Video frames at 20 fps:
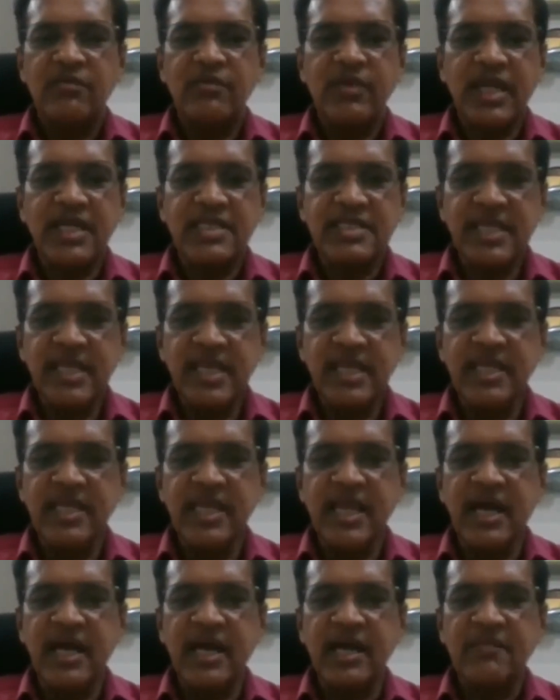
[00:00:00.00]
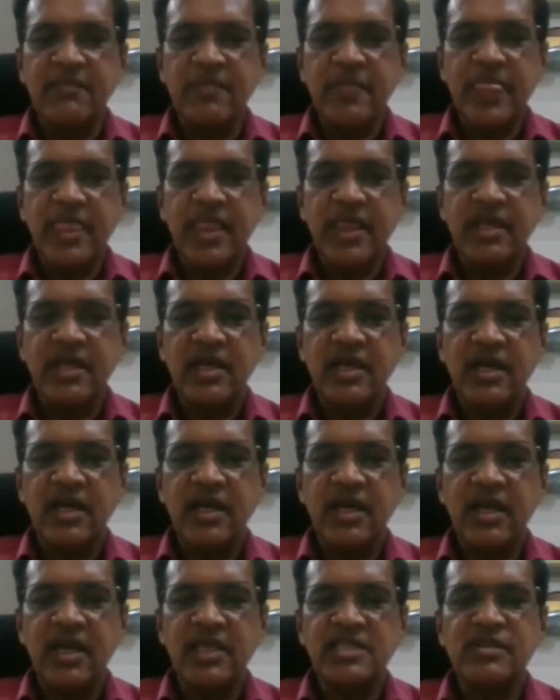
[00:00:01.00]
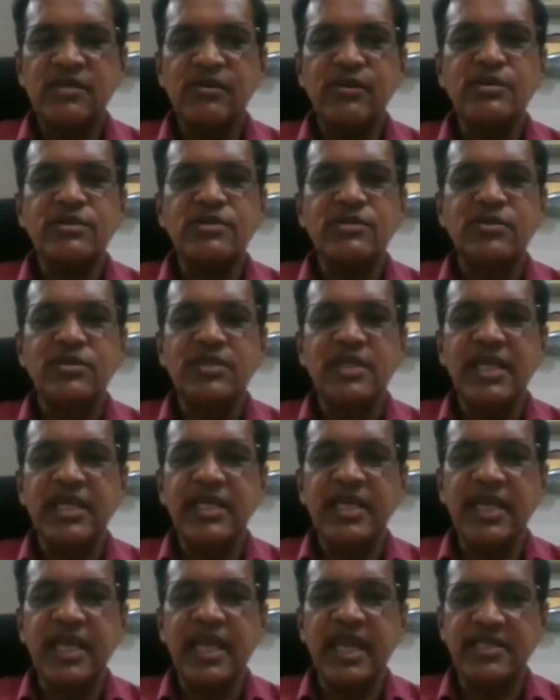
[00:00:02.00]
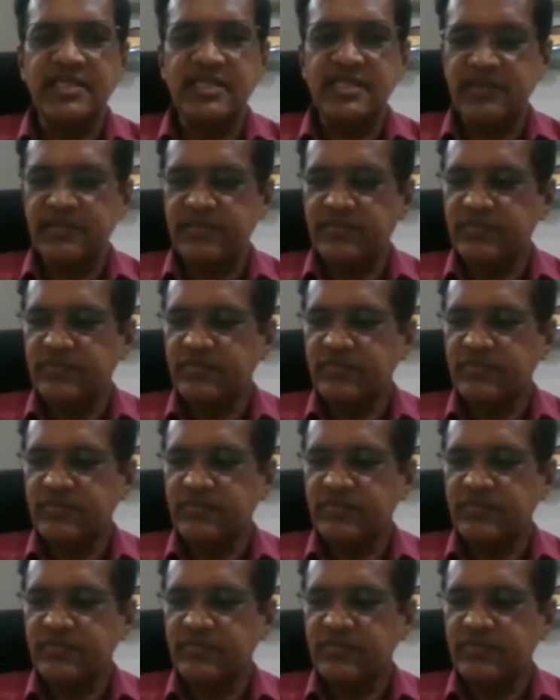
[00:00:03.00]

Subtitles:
Whereas in India, it's close to 3 decades.